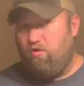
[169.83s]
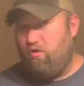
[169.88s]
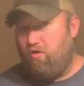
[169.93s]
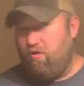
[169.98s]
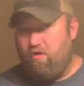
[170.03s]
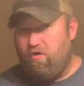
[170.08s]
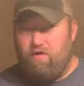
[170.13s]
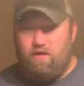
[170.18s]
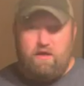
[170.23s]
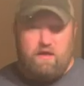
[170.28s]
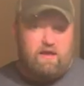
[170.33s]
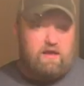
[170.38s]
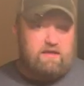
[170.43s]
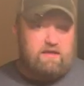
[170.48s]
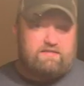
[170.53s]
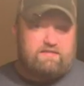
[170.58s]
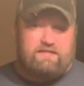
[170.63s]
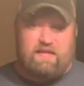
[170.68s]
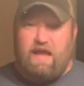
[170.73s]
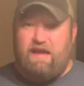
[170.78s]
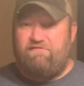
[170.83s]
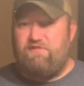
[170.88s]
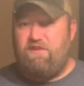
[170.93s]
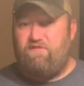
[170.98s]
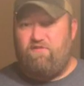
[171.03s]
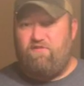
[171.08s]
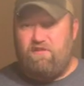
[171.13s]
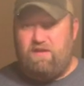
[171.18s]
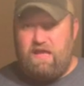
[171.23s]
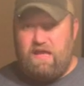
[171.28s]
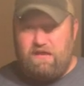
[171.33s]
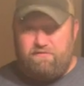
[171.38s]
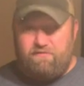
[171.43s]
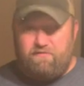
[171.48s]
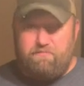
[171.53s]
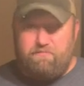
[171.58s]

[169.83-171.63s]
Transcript: or they have different names.